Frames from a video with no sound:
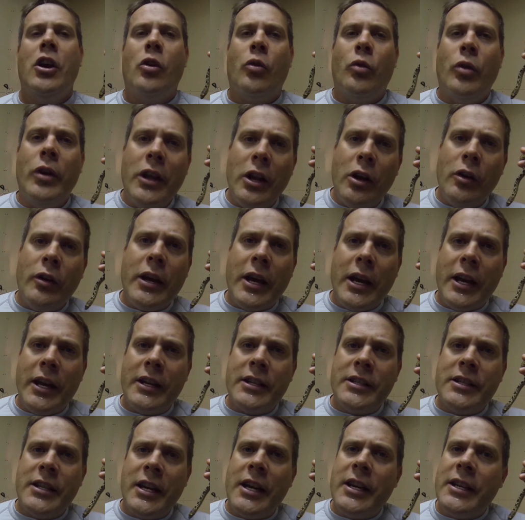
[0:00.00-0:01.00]

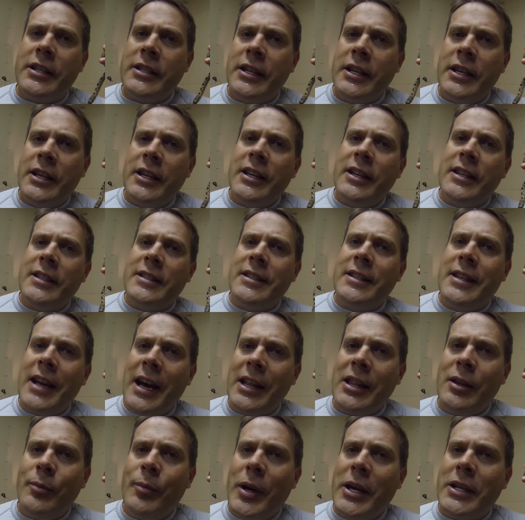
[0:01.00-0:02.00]
Relocating snakes is
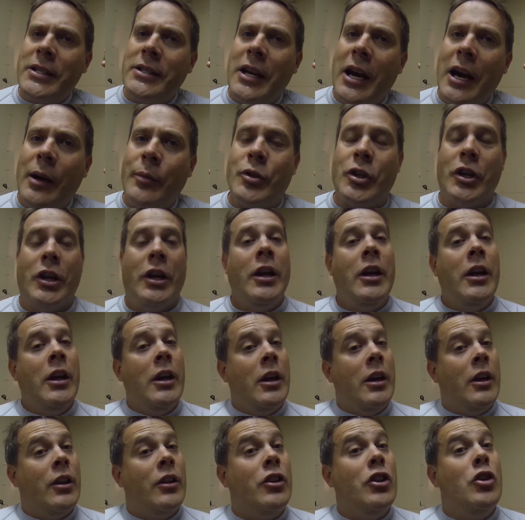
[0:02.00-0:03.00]
not the best option.
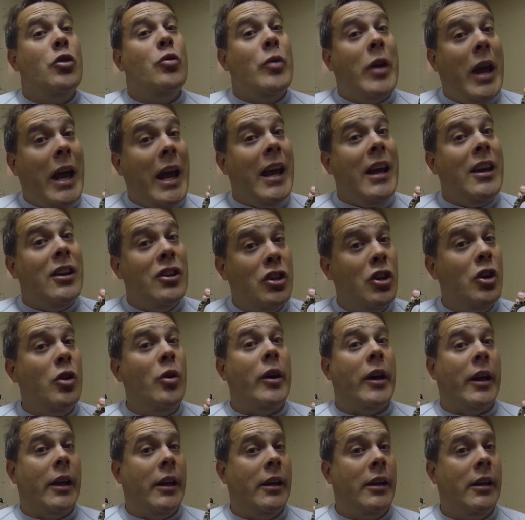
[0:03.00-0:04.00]
You can
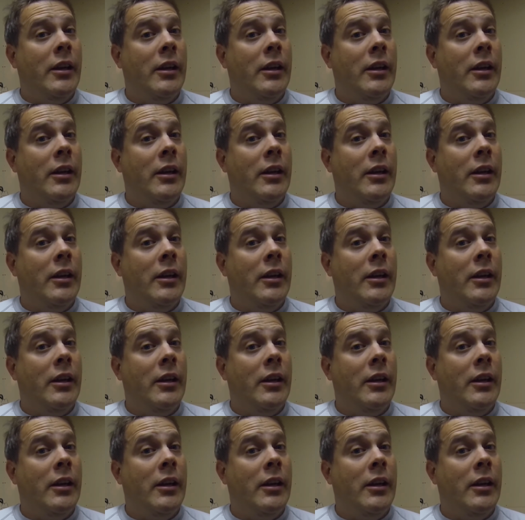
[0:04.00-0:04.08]
do it,